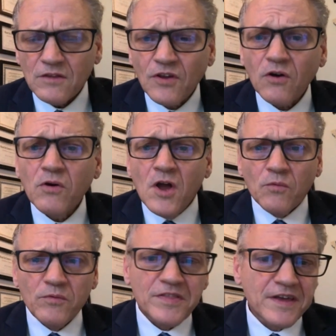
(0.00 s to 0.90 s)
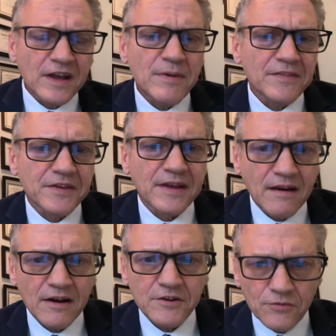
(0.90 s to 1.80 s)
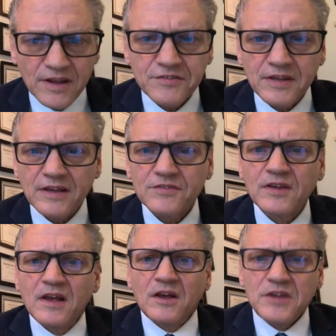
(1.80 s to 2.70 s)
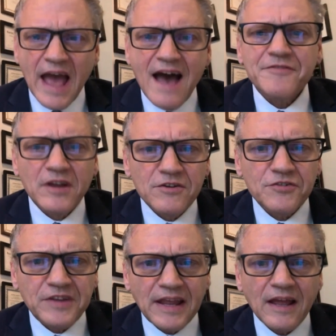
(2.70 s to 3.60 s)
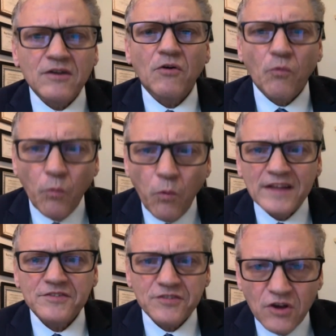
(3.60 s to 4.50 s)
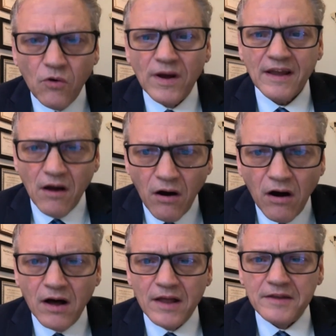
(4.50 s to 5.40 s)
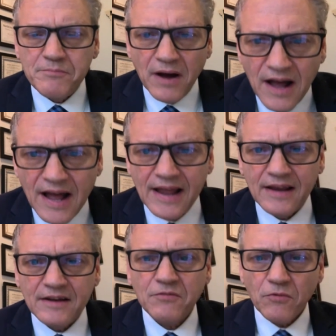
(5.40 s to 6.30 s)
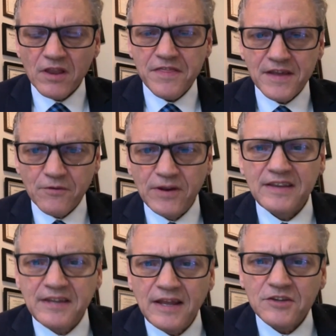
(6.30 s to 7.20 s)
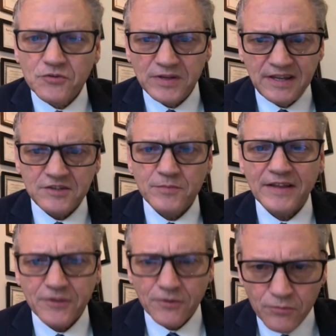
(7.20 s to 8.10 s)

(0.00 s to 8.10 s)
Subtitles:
So when we think about the characteristics, you have to understand what's going on behind. One thing we teach is we teach about the